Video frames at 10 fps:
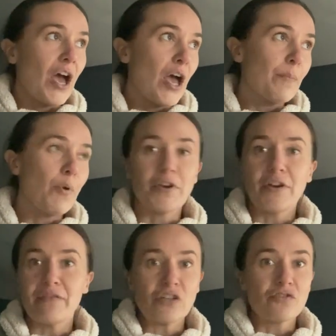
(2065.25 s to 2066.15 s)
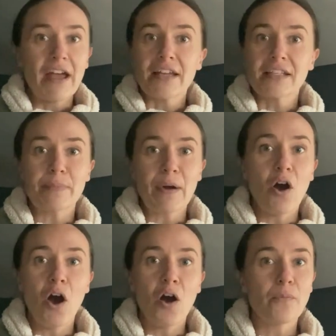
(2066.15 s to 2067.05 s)
point of interest about
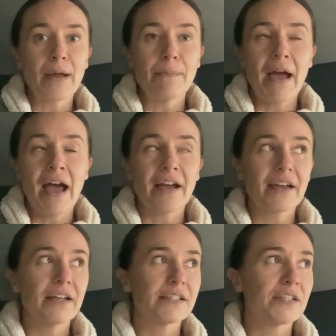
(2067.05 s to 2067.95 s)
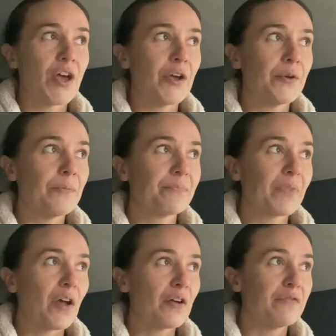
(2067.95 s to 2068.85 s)
halfway back, so
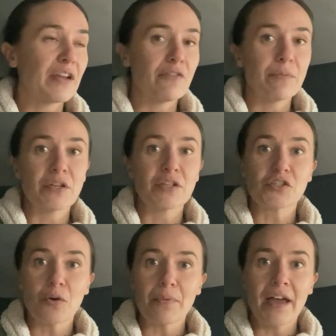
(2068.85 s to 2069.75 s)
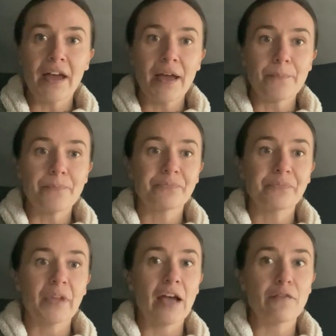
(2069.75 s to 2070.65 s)
I figure I'm going to stop there,
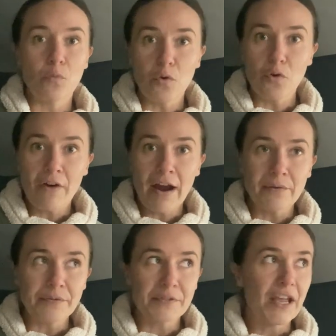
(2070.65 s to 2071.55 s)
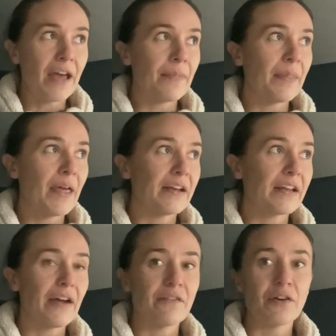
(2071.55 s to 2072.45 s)
have a walk around and then
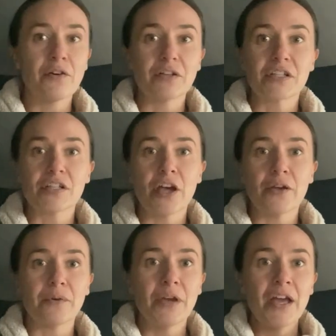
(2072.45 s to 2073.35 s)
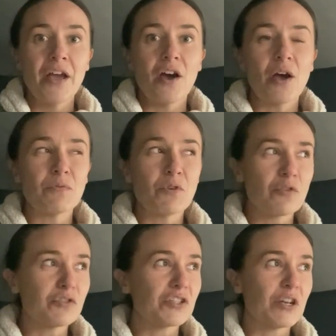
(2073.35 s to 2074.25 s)
carry on, so I'm not
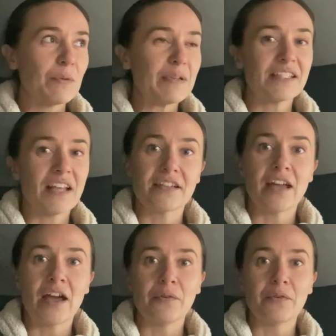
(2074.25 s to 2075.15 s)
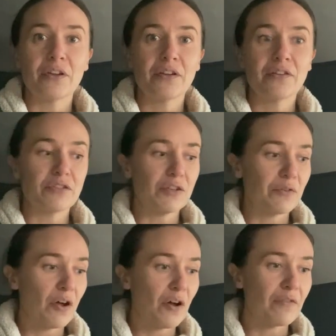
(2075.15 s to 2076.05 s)
just going to be sat down for
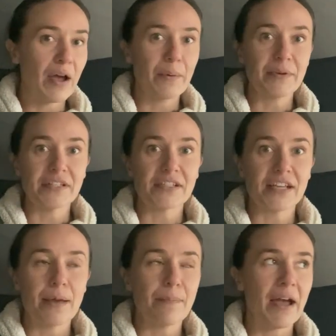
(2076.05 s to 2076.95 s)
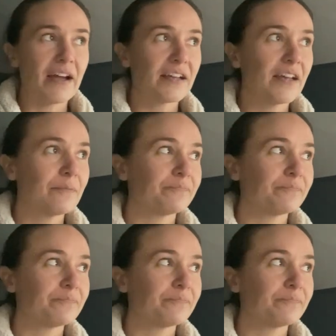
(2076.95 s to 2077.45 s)
2.5 hours to get back.